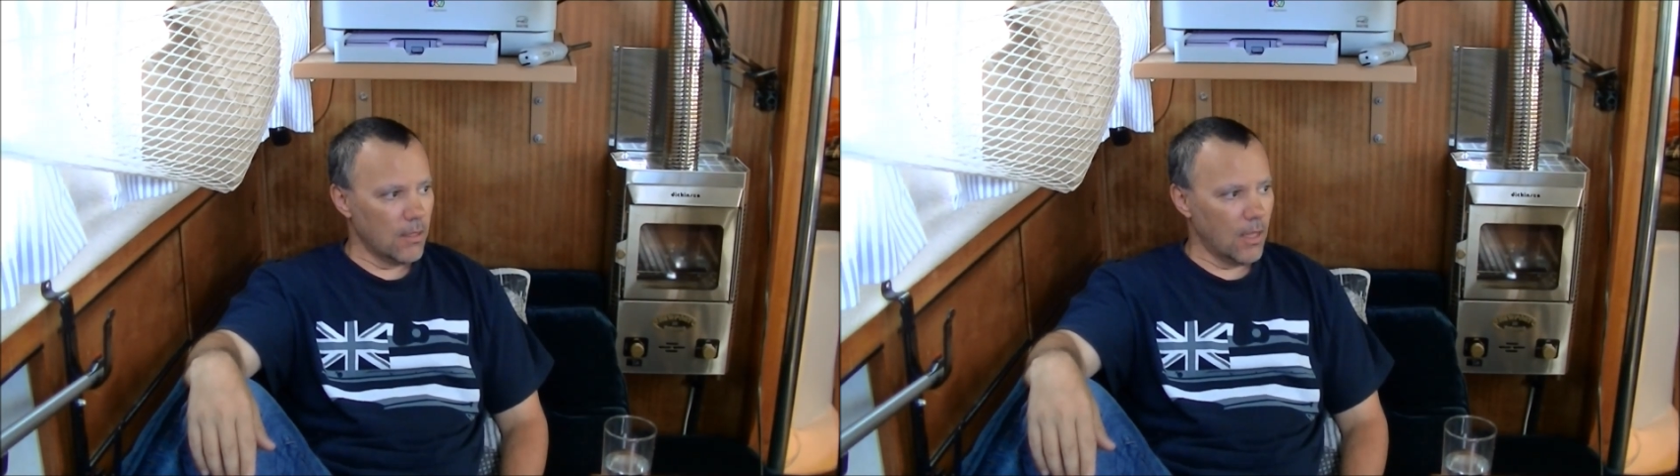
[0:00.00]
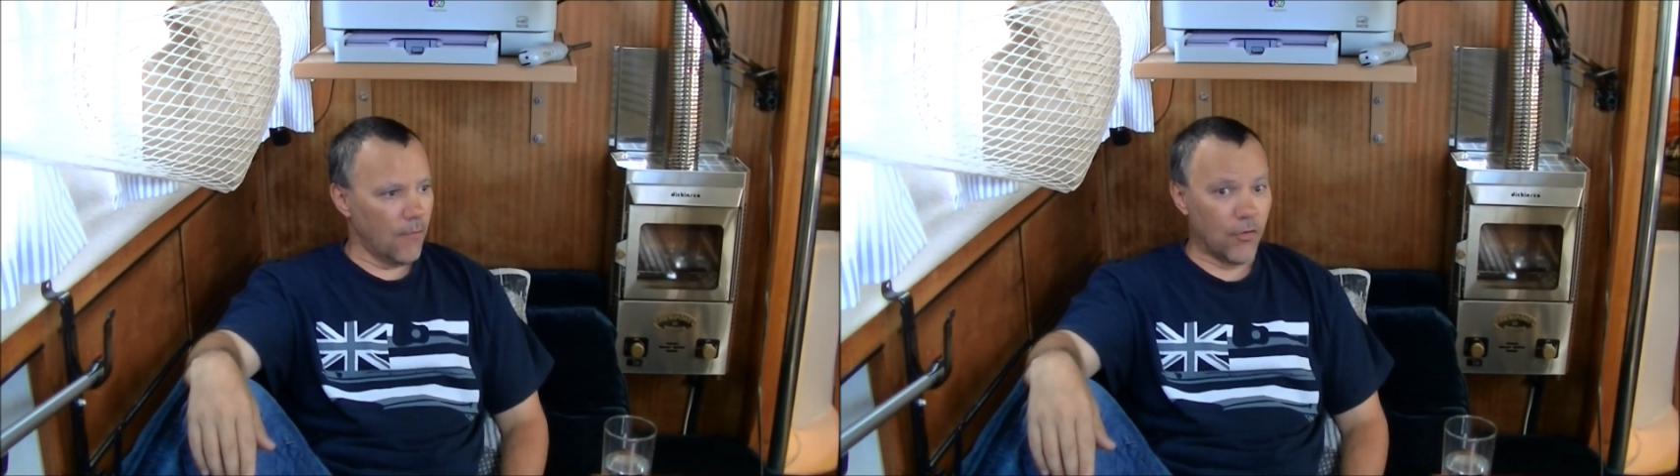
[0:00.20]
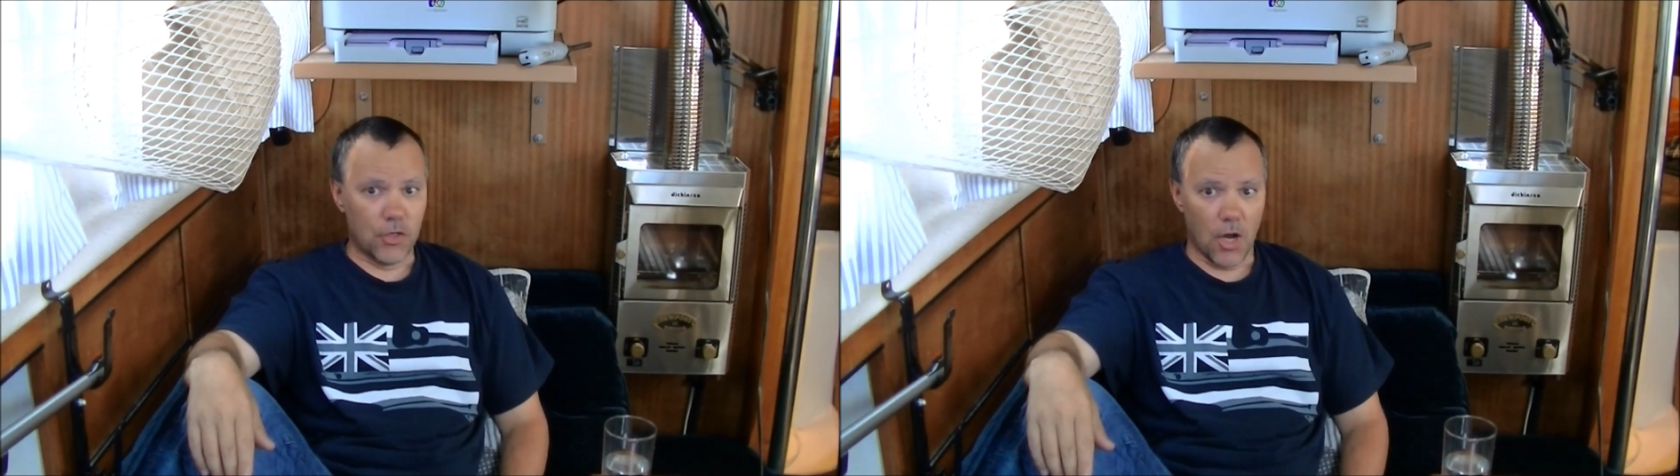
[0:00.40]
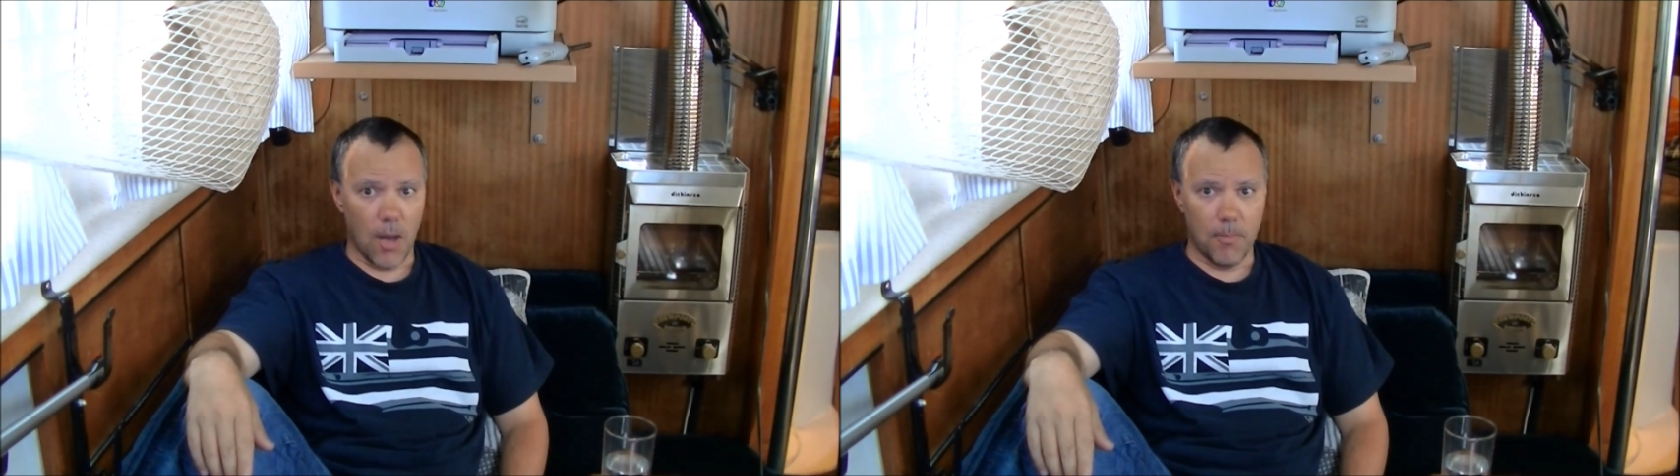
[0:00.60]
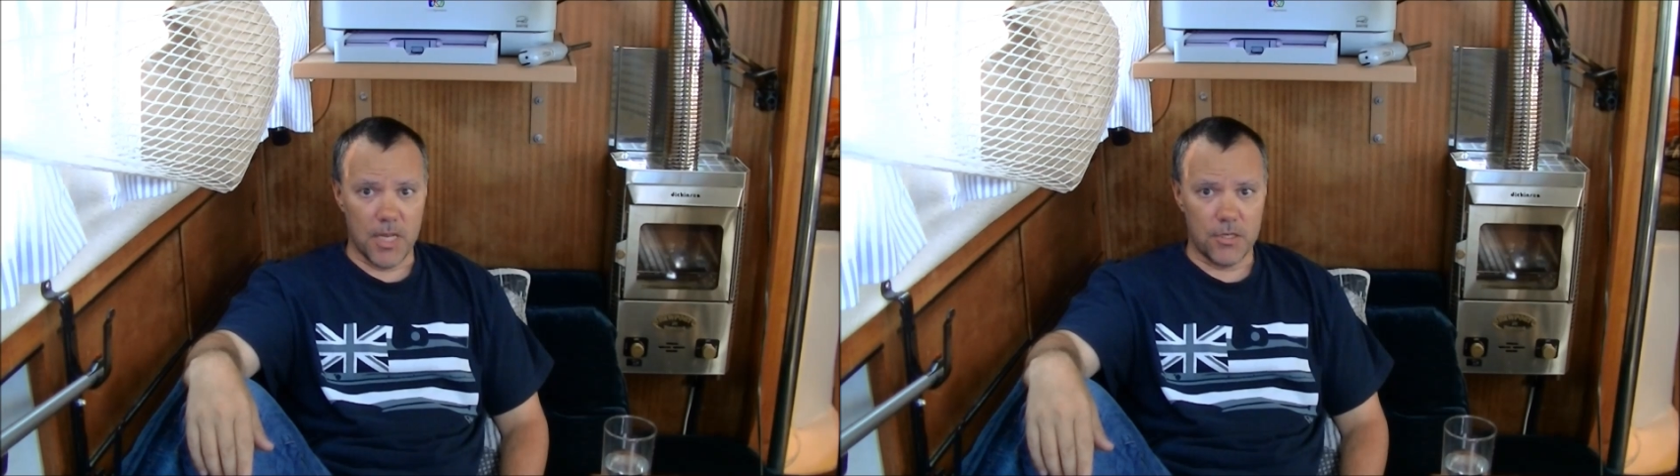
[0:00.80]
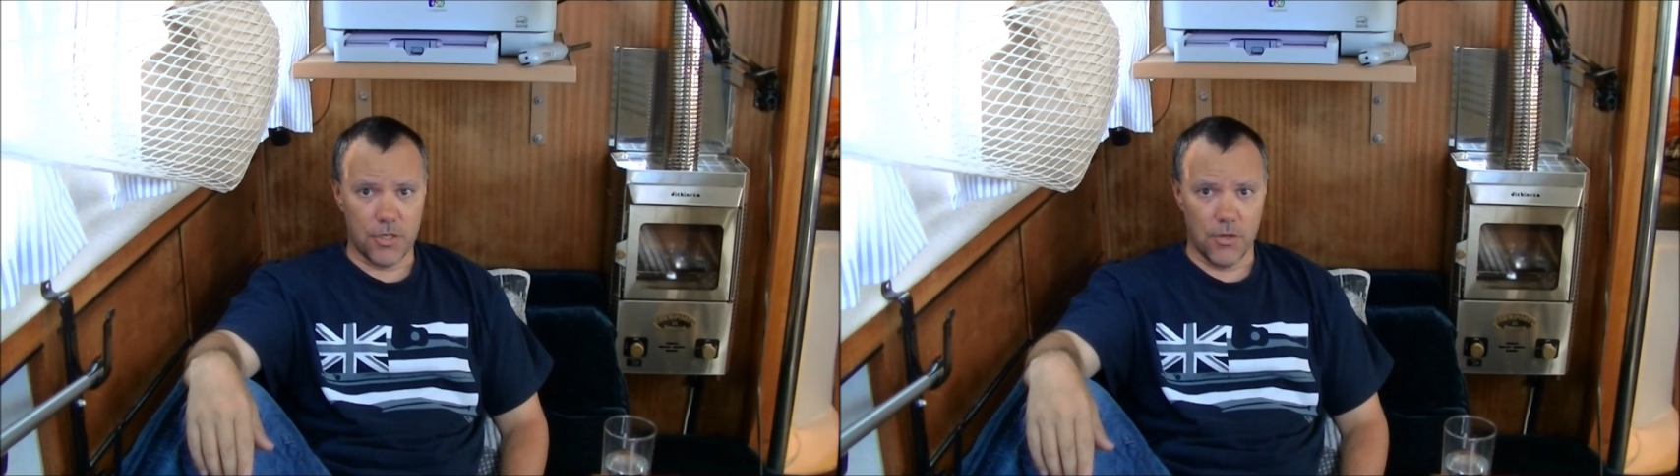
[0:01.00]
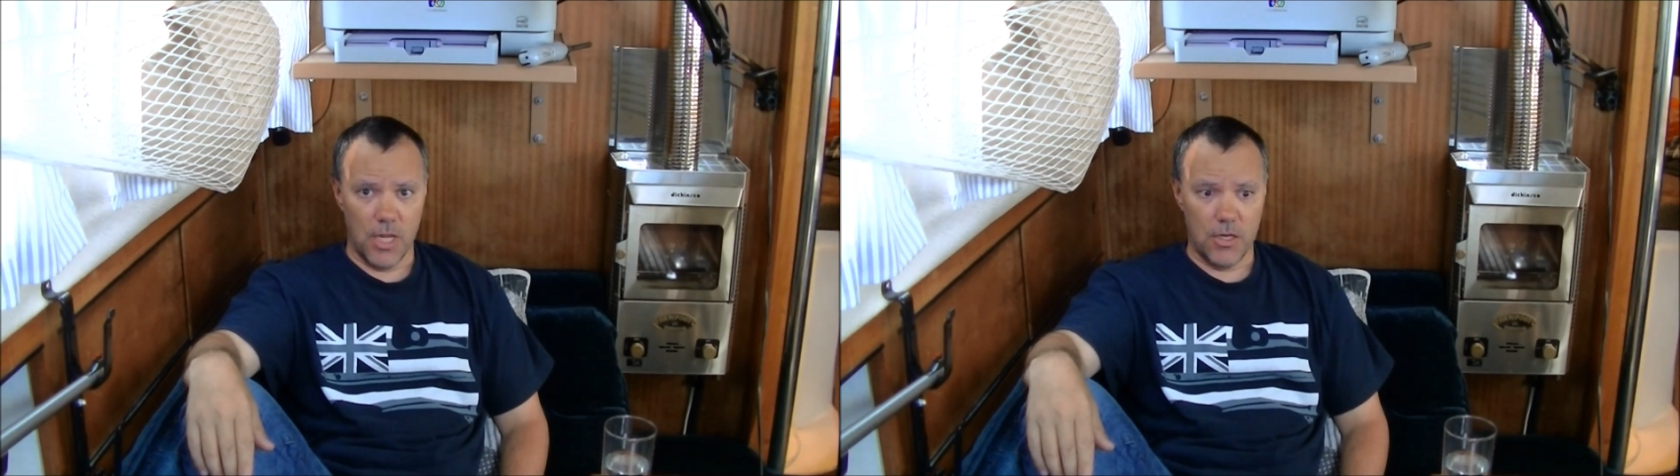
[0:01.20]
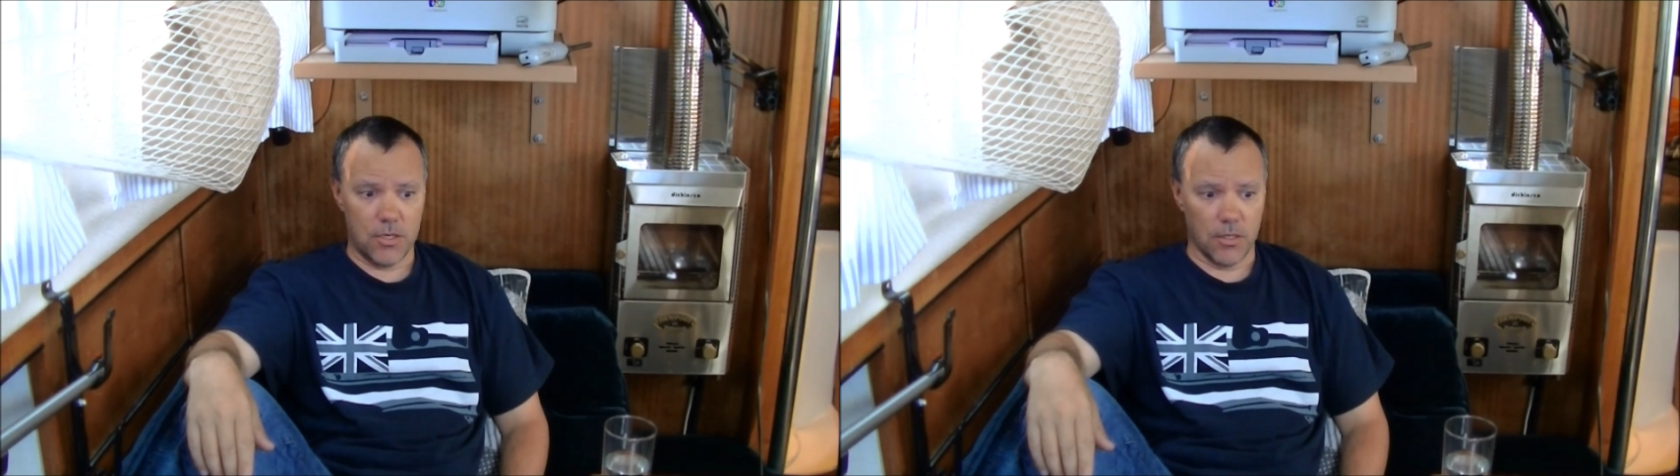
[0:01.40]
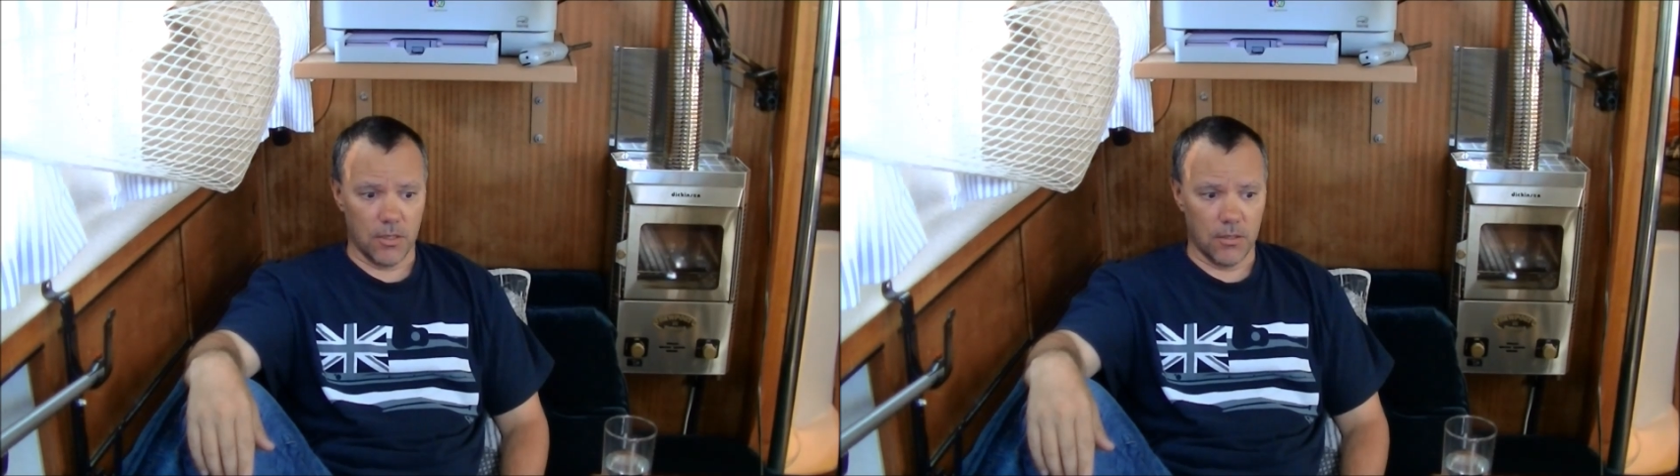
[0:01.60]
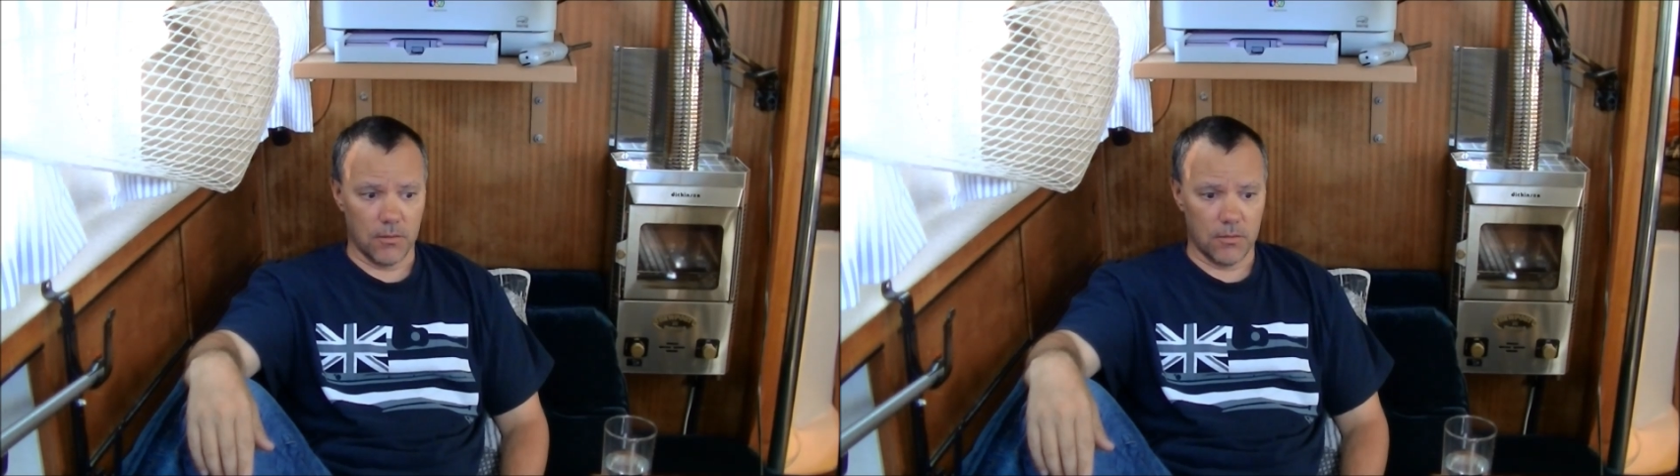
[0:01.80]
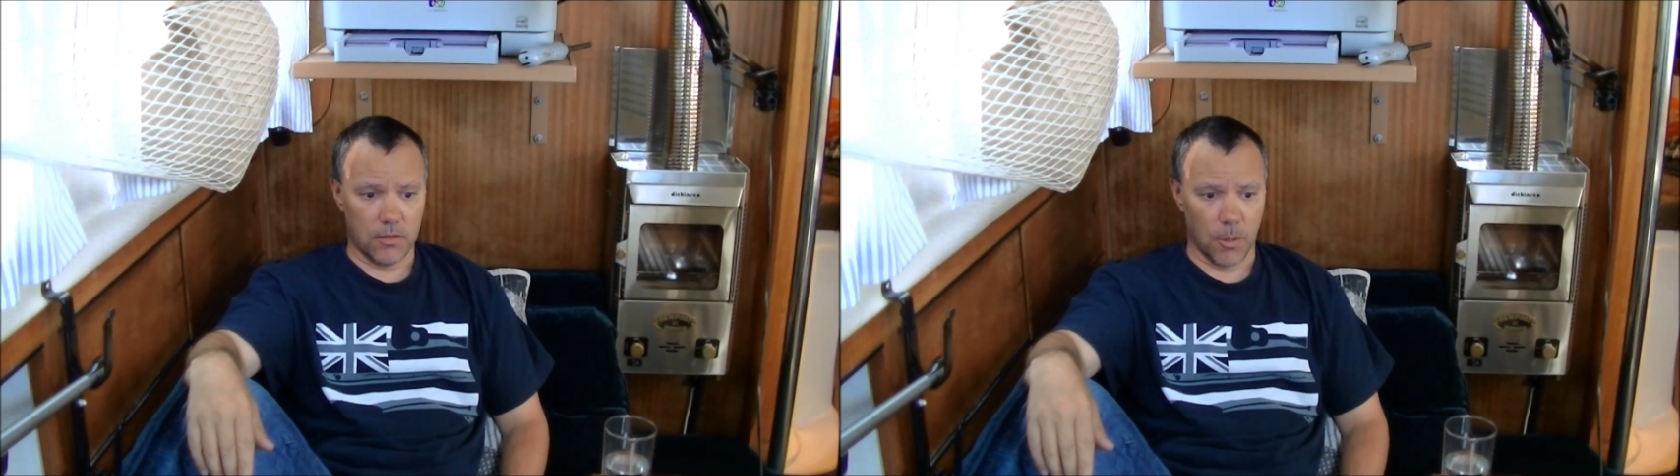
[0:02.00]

If your job means you need to